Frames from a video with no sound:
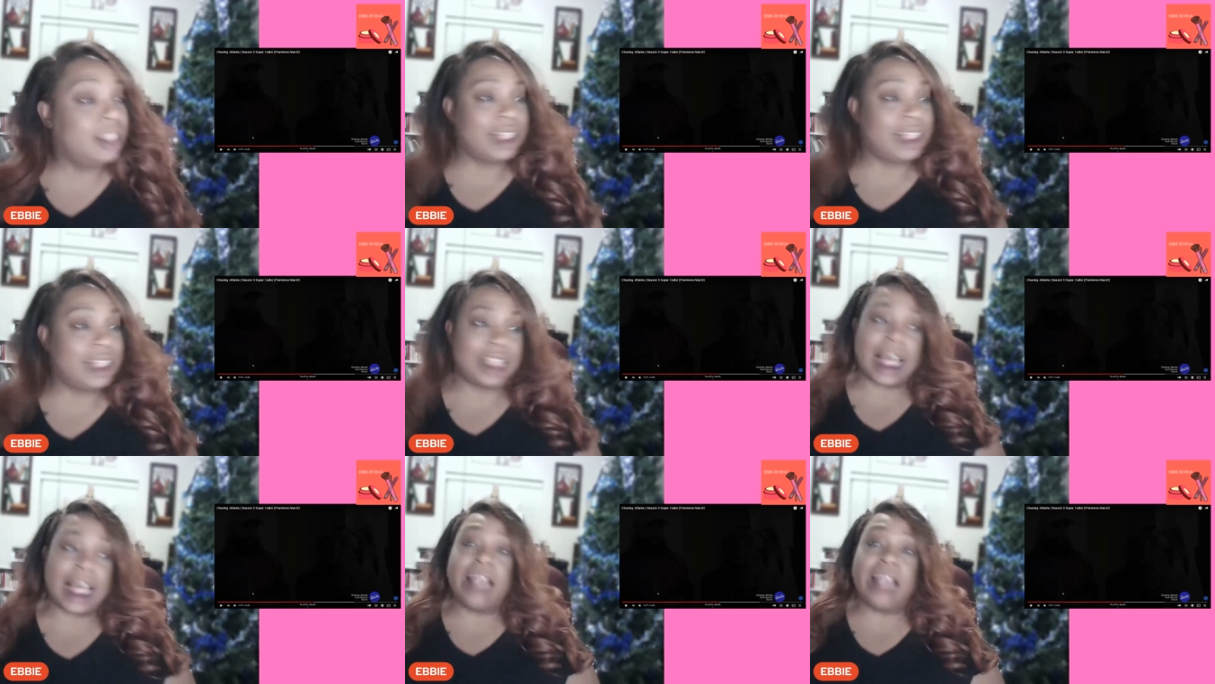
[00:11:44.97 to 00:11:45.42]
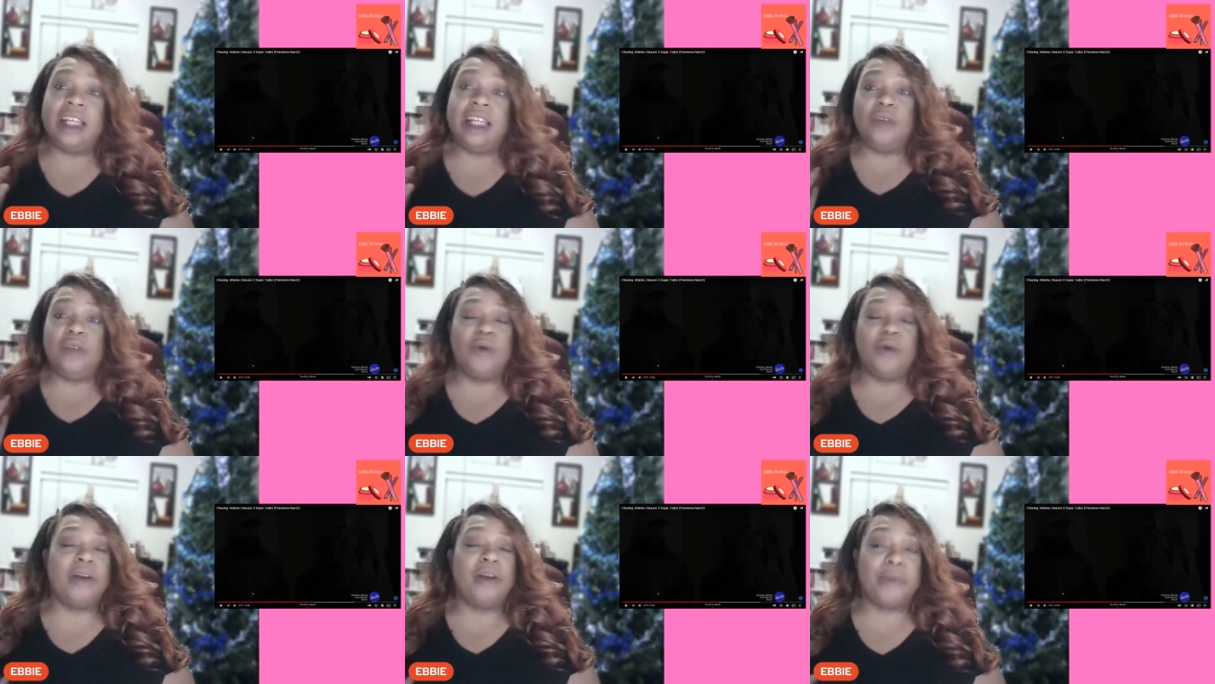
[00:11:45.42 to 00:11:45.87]
That's, I
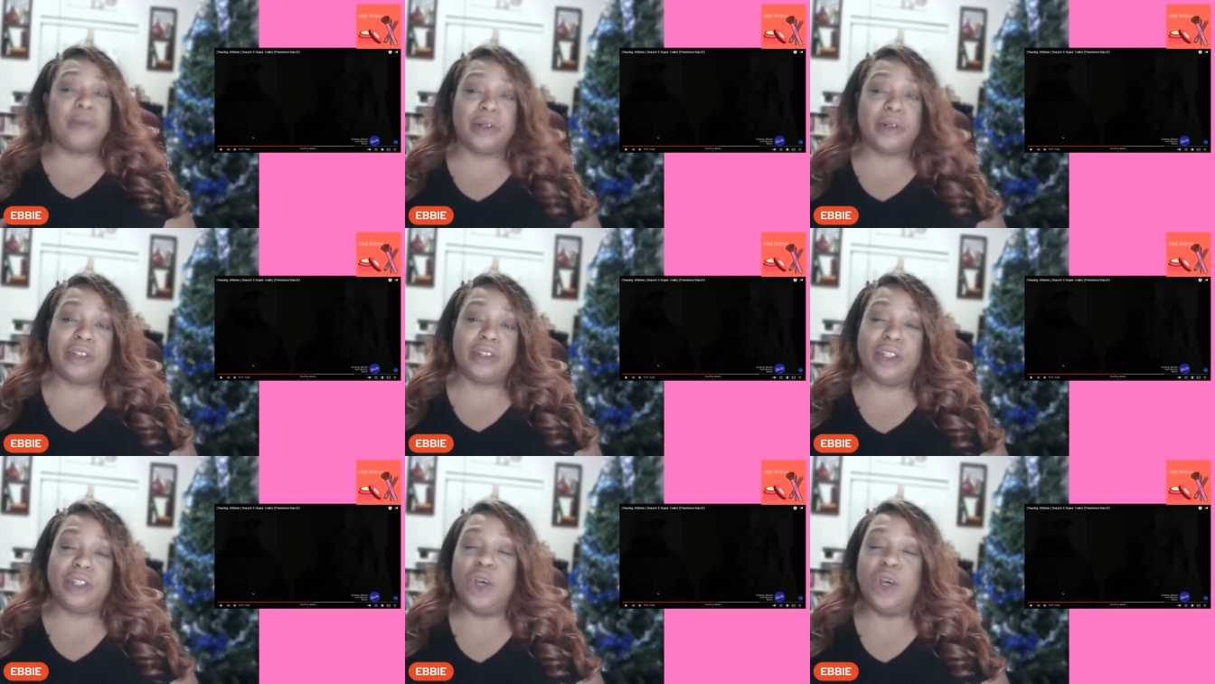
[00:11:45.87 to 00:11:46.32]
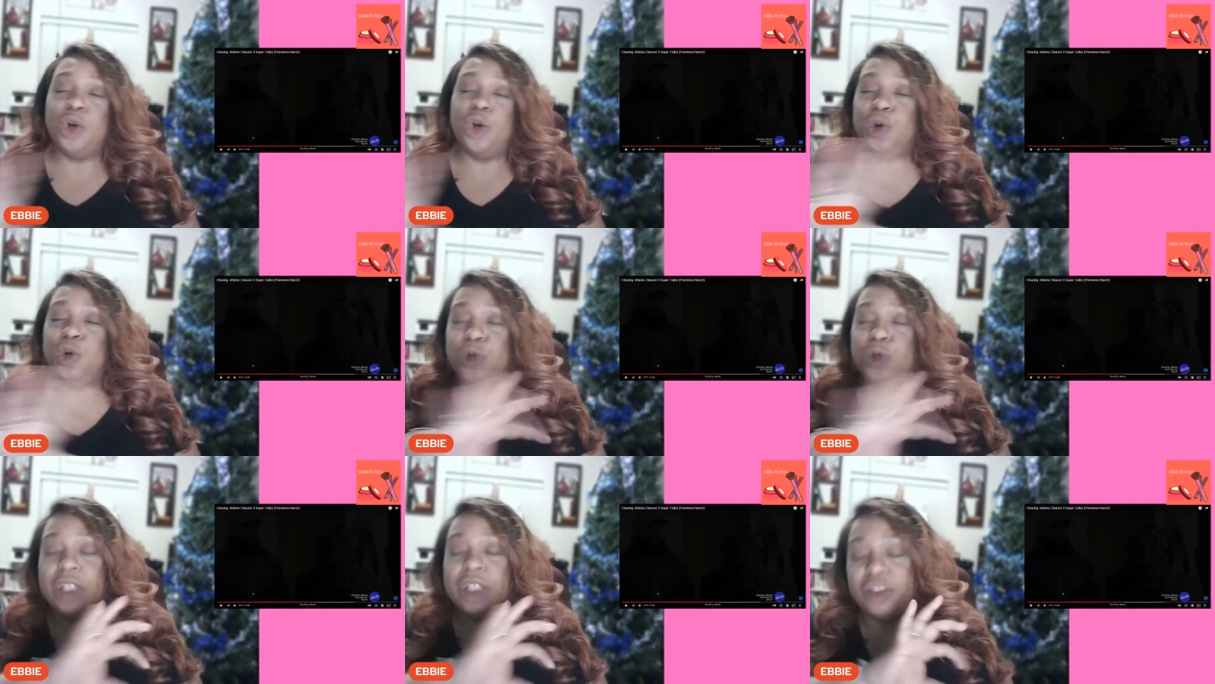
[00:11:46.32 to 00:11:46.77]
need one person
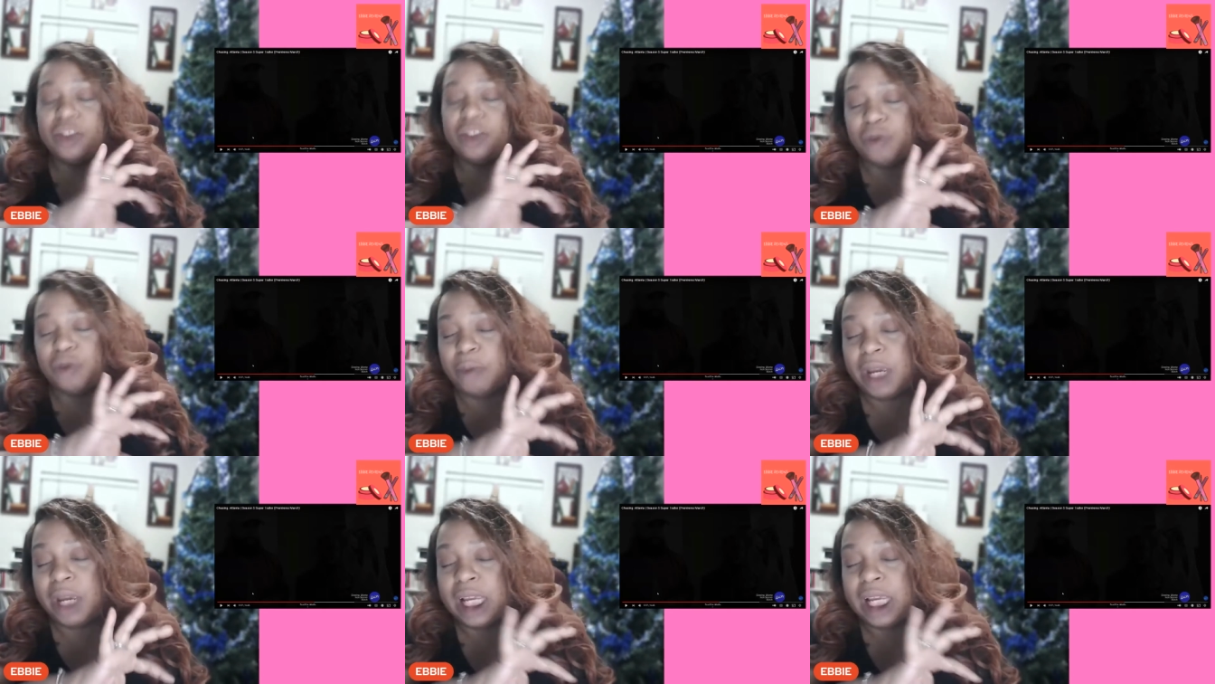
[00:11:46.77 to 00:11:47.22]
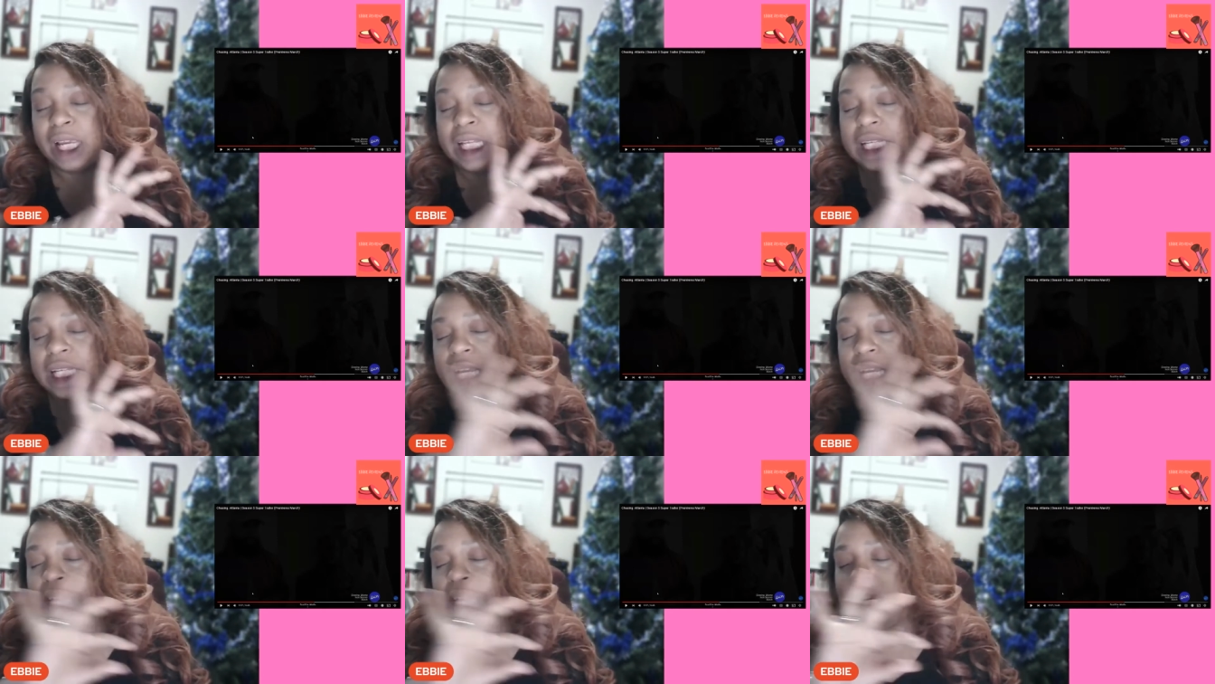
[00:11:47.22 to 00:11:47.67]
who just
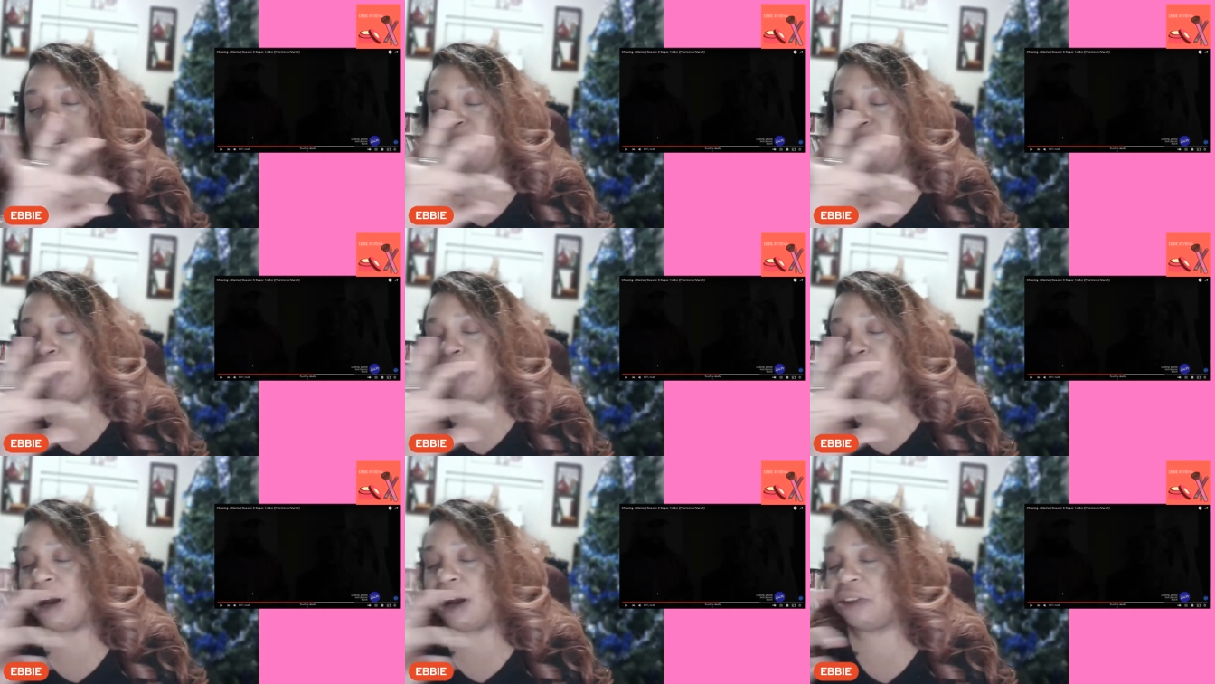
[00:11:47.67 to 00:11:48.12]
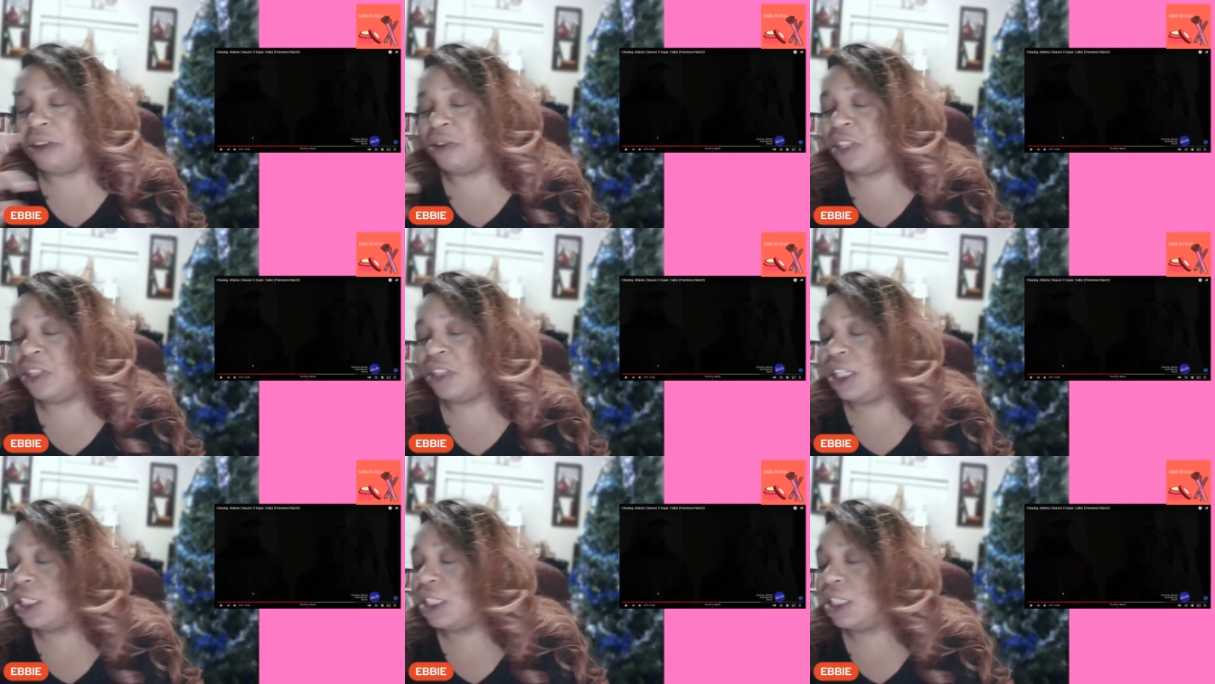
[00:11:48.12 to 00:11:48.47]
remains unbothered the